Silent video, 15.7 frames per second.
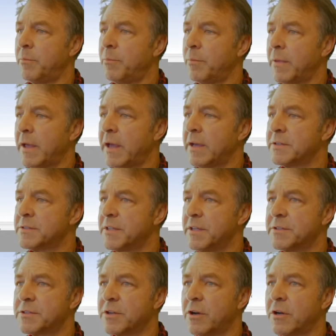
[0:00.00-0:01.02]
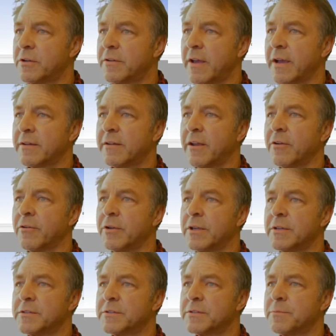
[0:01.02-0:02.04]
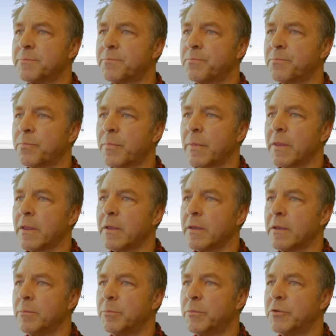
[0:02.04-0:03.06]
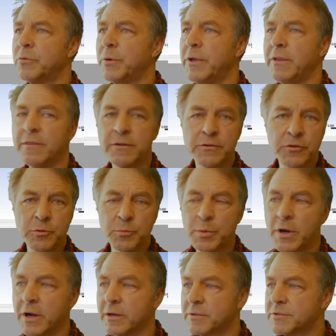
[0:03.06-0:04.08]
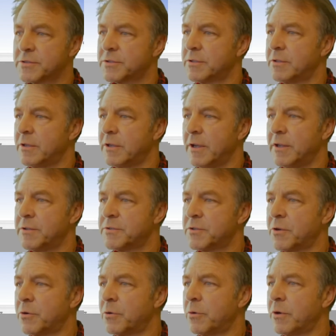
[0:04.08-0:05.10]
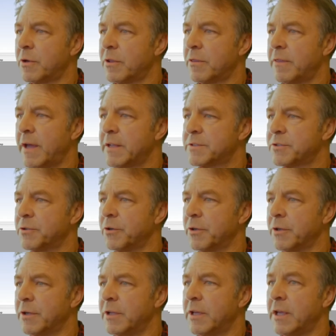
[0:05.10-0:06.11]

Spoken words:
has these contact areas between the two parts. And so that's good.